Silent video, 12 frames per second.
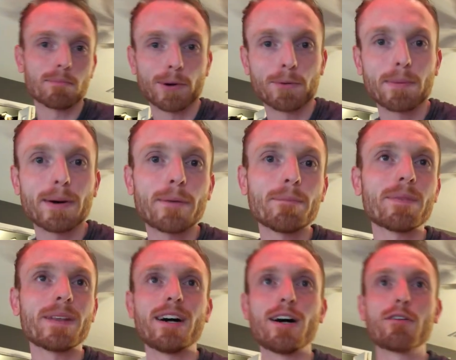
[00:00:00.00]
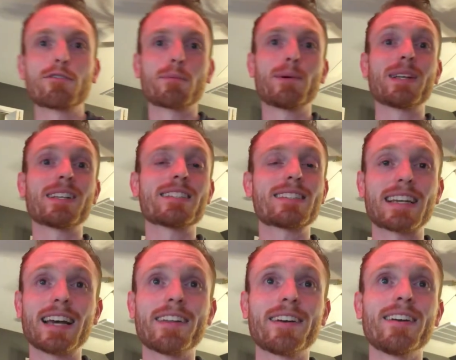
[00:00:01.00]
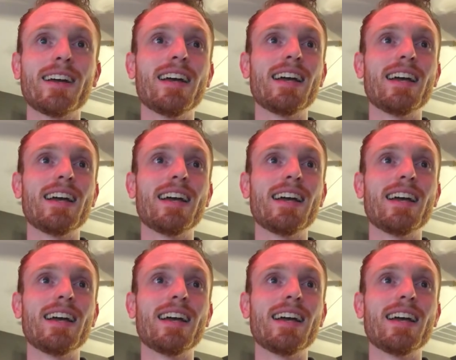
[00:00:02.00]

Birnbaum for putting this together.